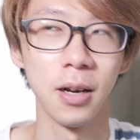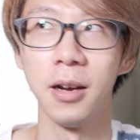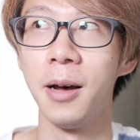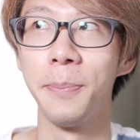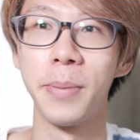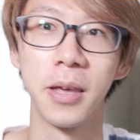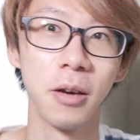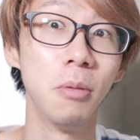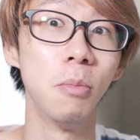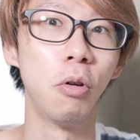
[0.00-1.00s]

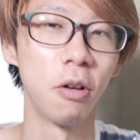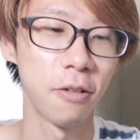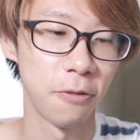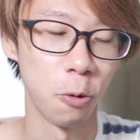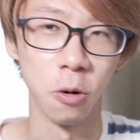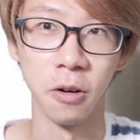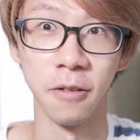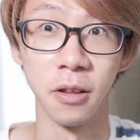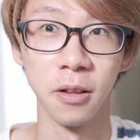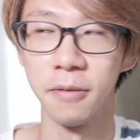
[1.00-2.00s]
appeal more for
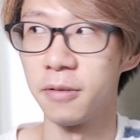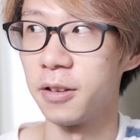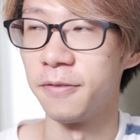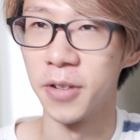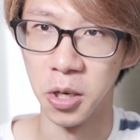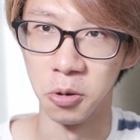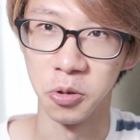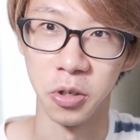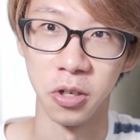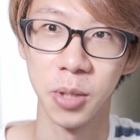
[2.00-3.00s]
video
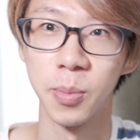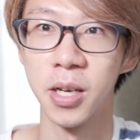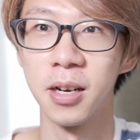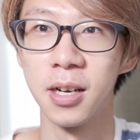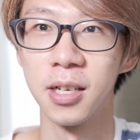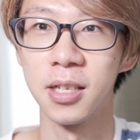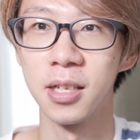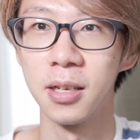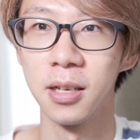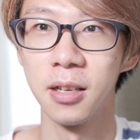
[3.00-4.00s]
shooters,
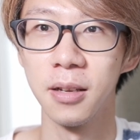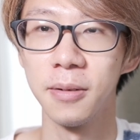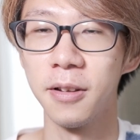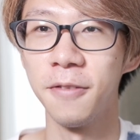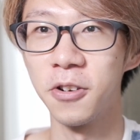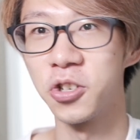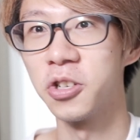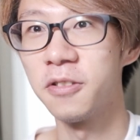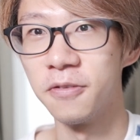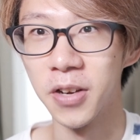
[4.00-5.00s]
because if you're
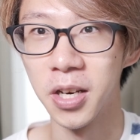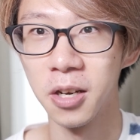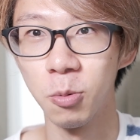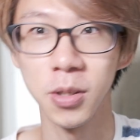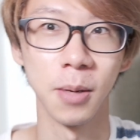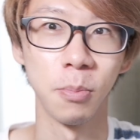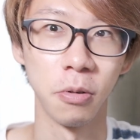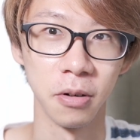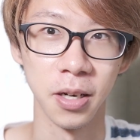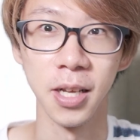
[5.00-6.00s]
shooting video, what's
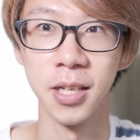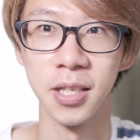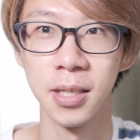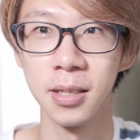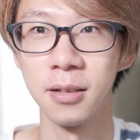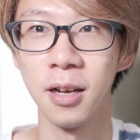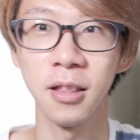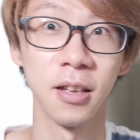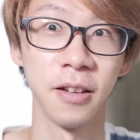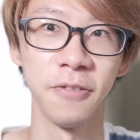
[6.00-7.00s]
important is
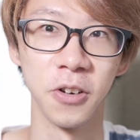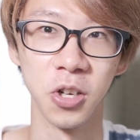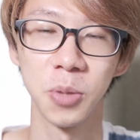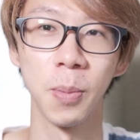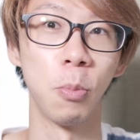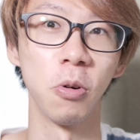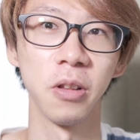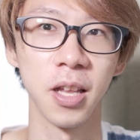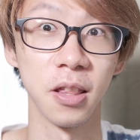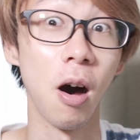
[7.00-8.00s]
not the footage but more
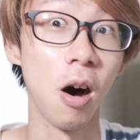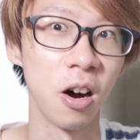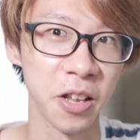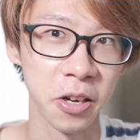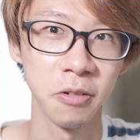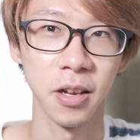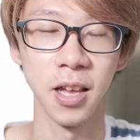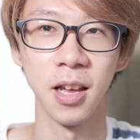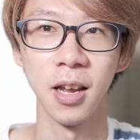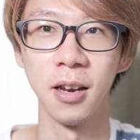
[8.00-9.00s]
like the audio.
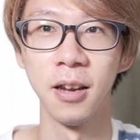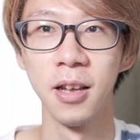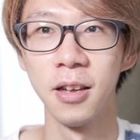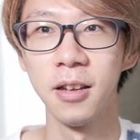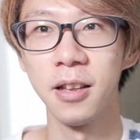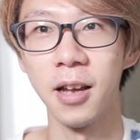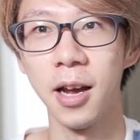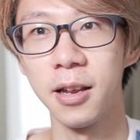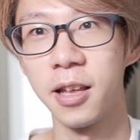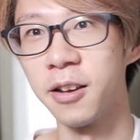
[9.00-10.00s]
And
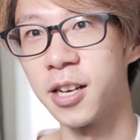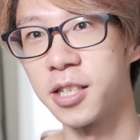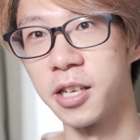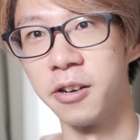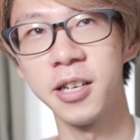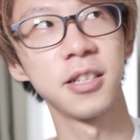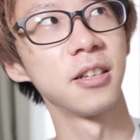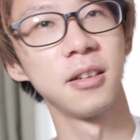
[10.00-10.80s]
can you guys hear it?